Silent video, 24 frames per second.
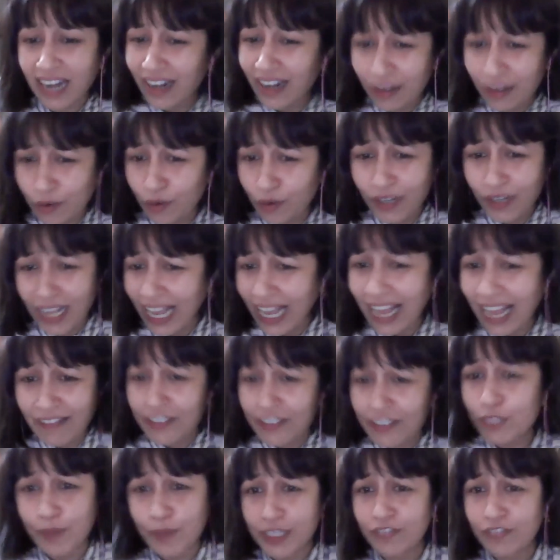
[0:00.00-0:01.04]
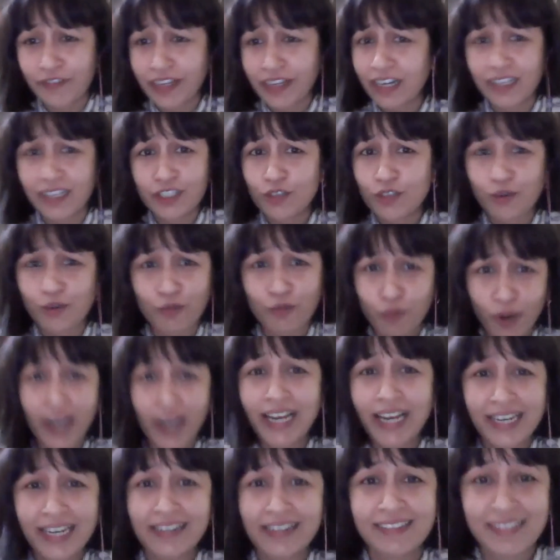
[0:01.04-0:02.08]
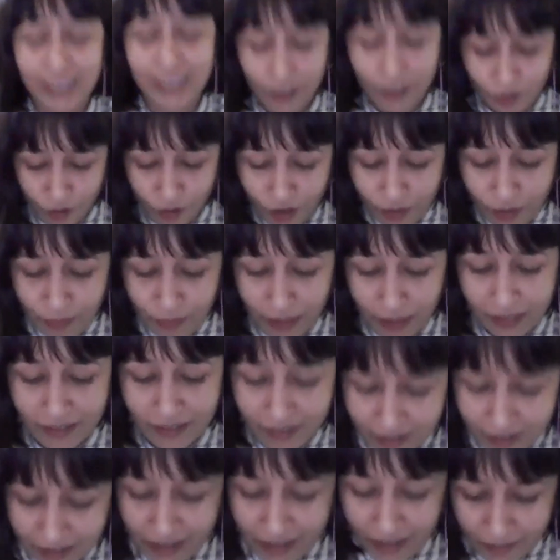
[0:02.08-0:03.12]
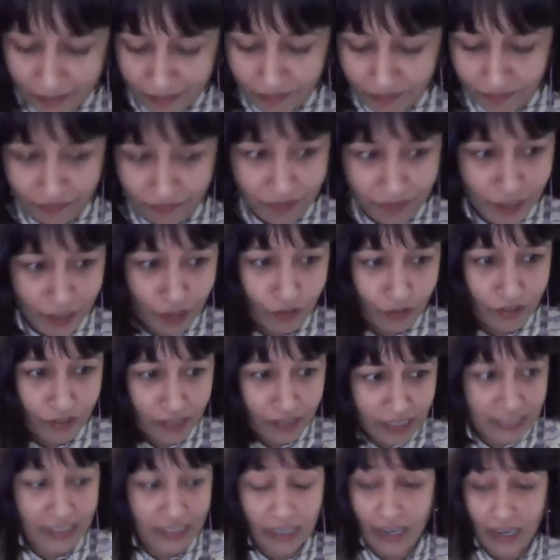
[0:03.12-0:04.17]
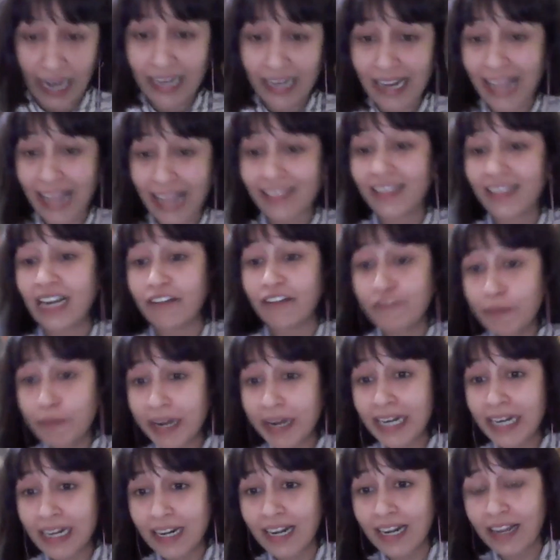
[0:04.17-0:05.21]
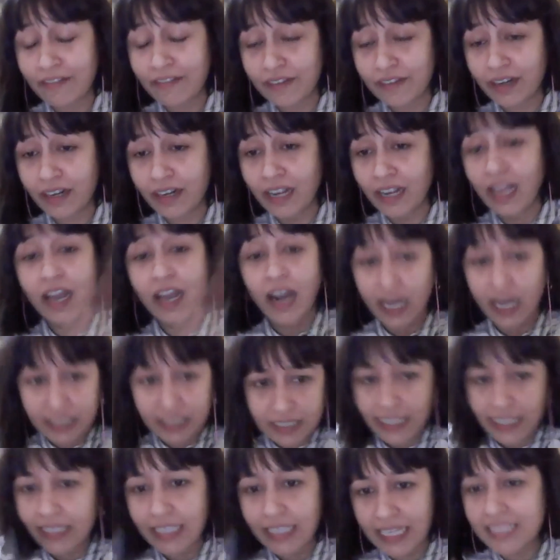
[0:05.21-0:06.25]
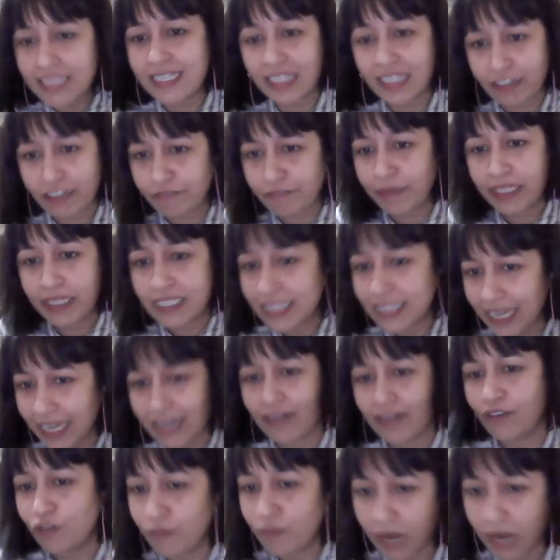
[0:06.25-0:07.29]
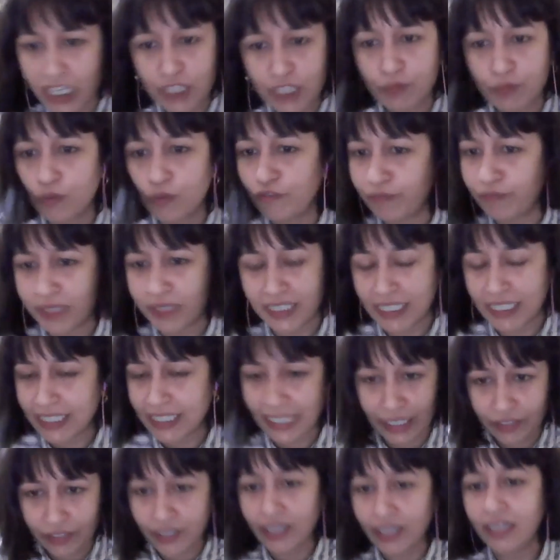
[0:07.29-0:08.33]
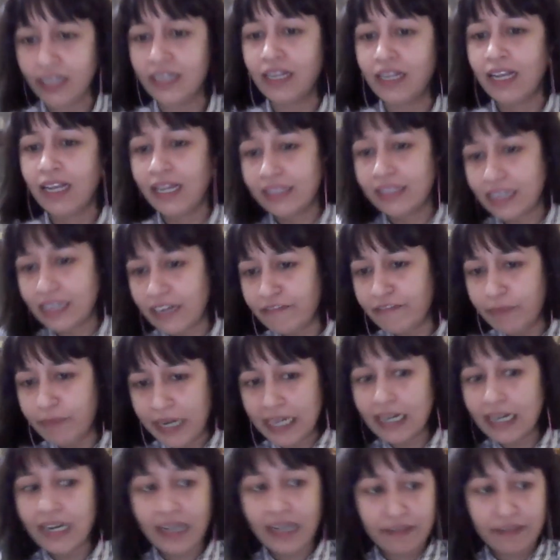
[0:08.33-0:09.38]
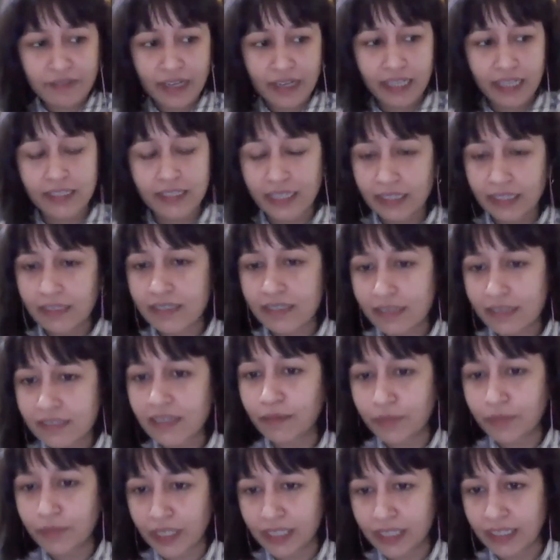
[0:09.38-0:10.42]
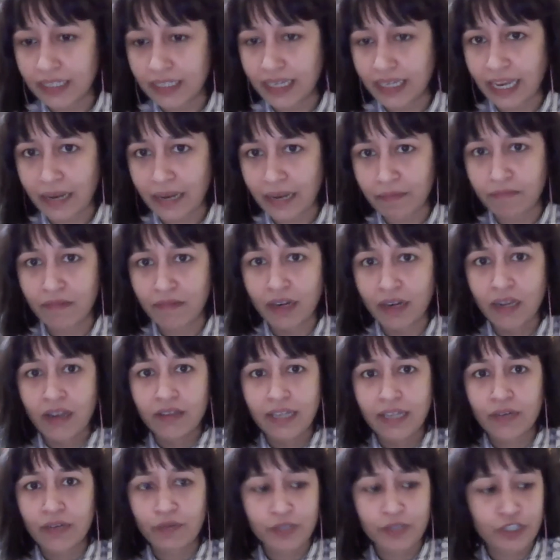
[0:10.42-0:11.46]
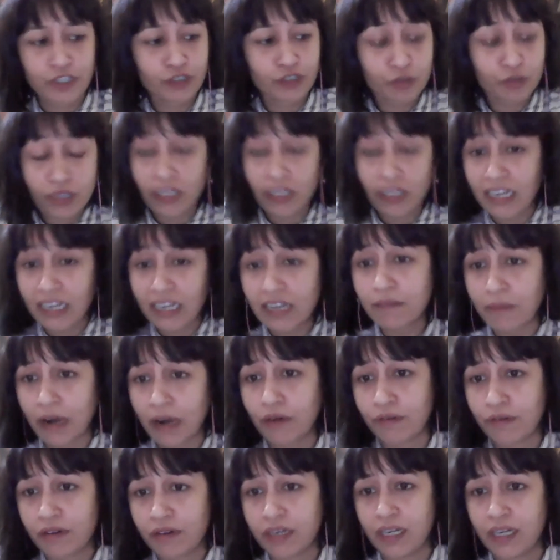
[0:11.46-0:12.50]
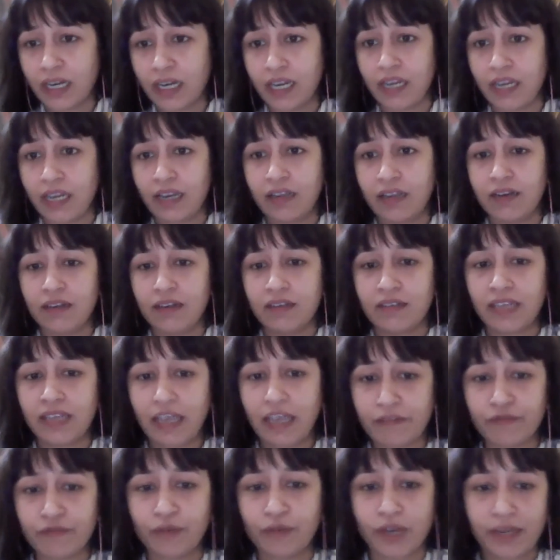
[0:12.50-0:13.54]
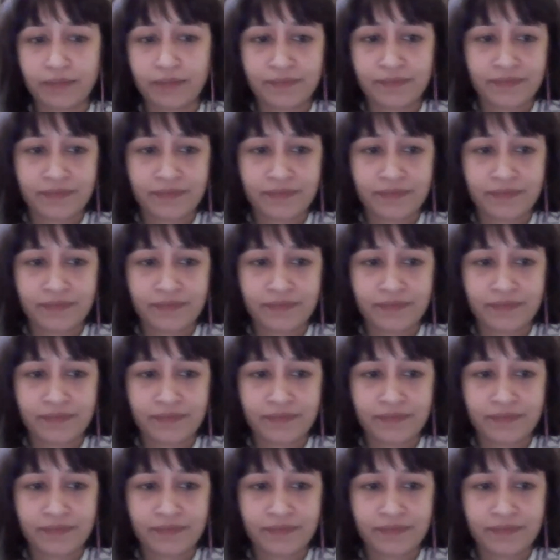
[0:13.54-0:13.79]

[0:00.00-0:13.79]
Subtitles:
I don't have a specific answer of why it is ignored, but these are at the governmental level, other than things that have been said, mass movements, etc. The governmental level, I think this is something that we should think about really carefully.